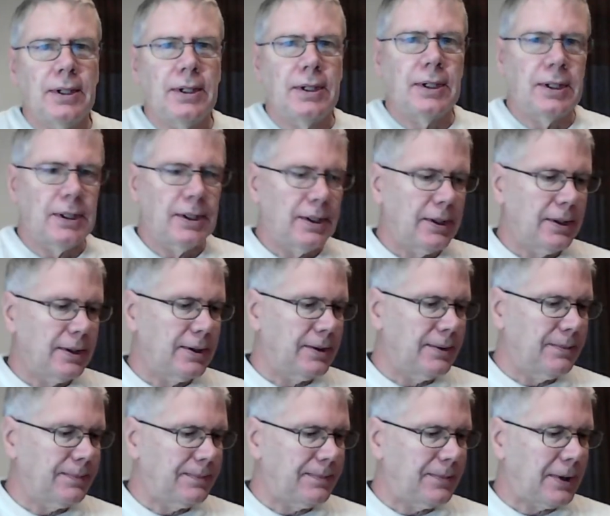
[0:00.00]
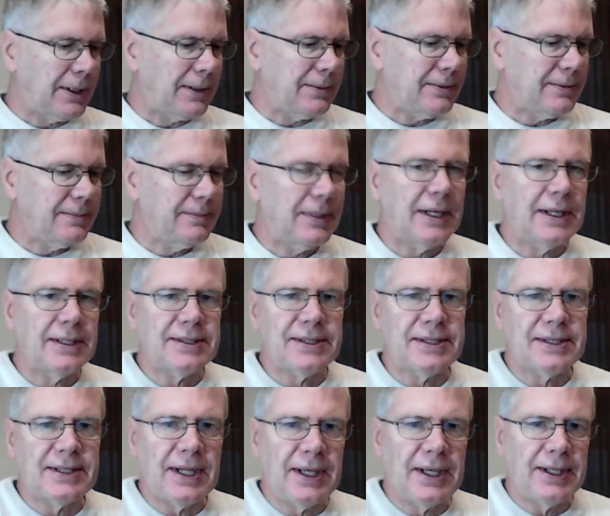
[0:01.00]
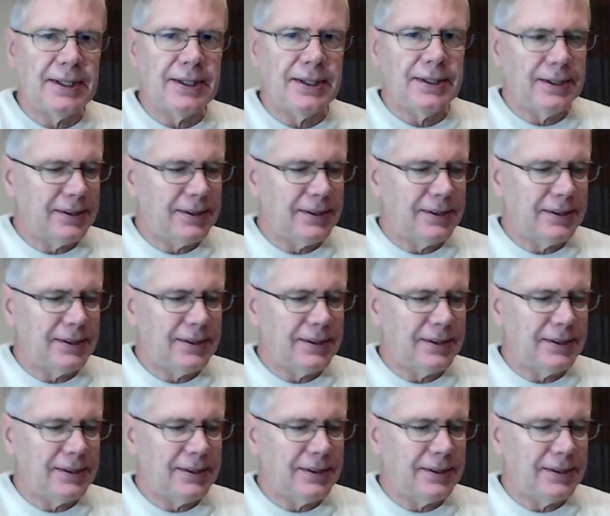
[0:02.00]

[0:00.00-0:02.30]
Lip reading: And the problem, as stated,